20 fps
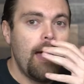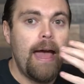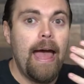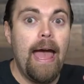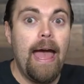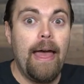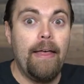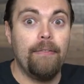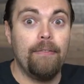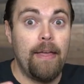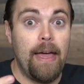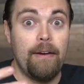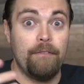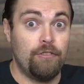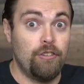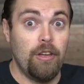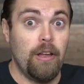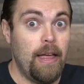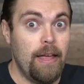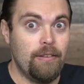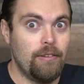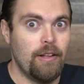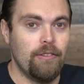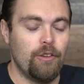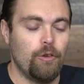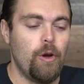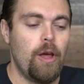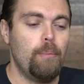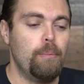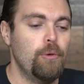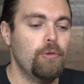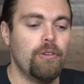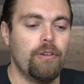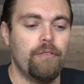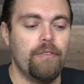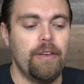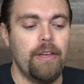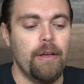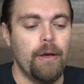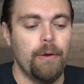And they have eh, tons of great music
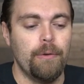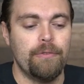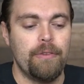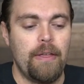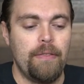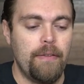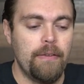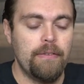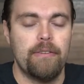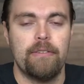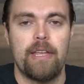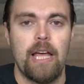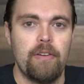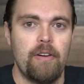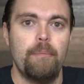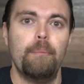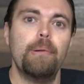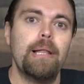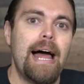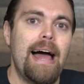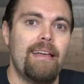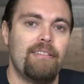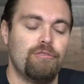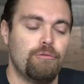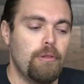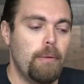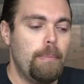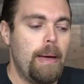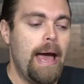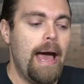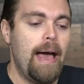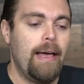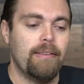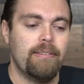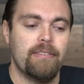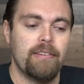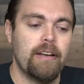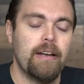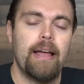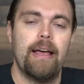videos, and this is kind of a blast from the
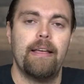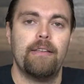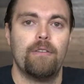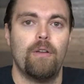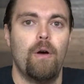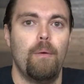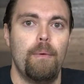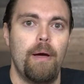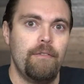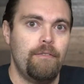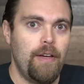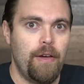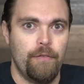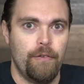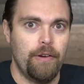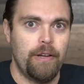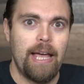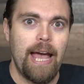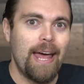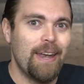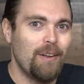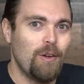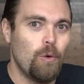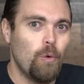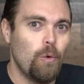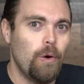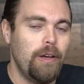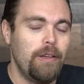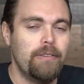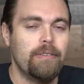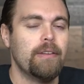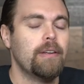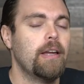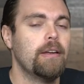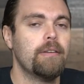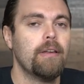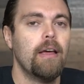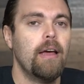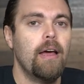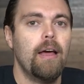past, and it has all my favorite categories in
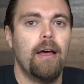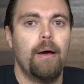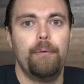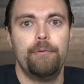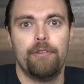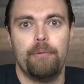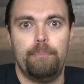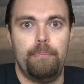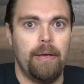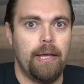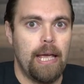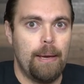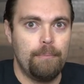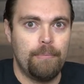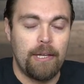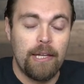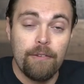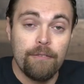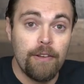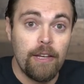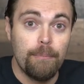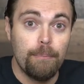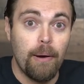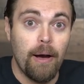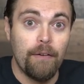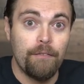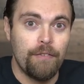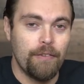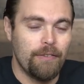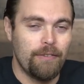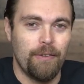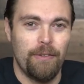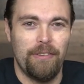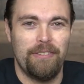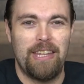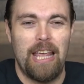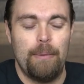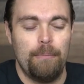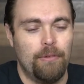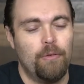it. I was a big MTV buff, and so
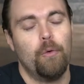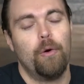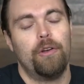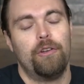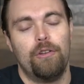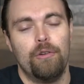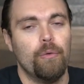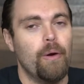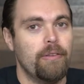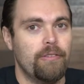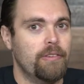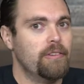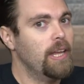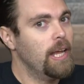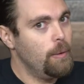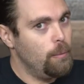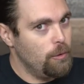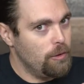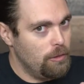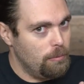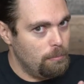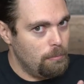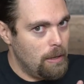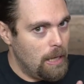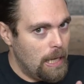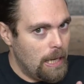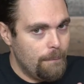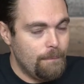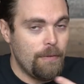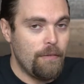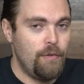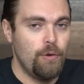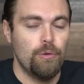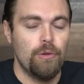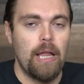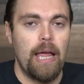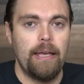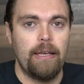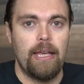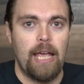this game's going to resonate with me. If you
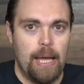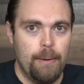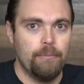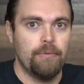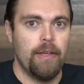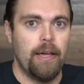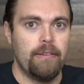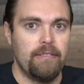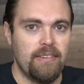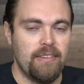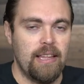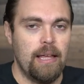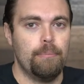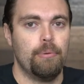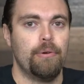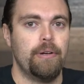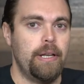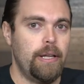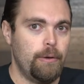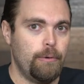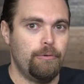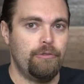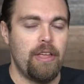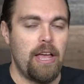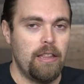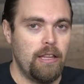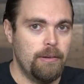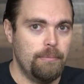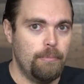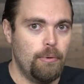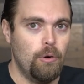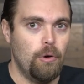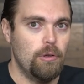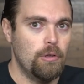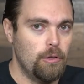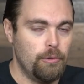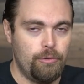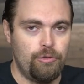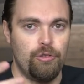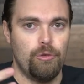like games like Celebrity or Salad
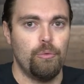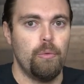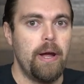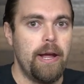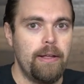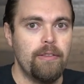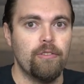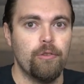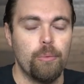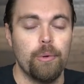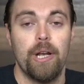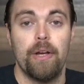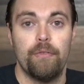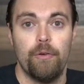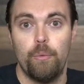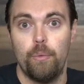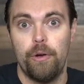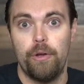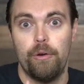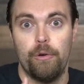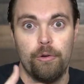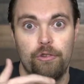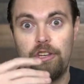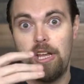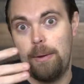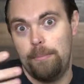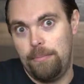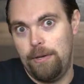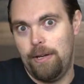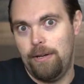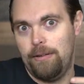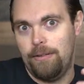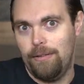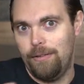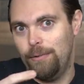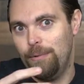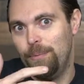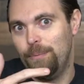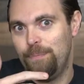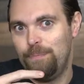Bowl or Charades or whatever, where you're attempting
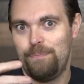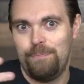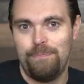to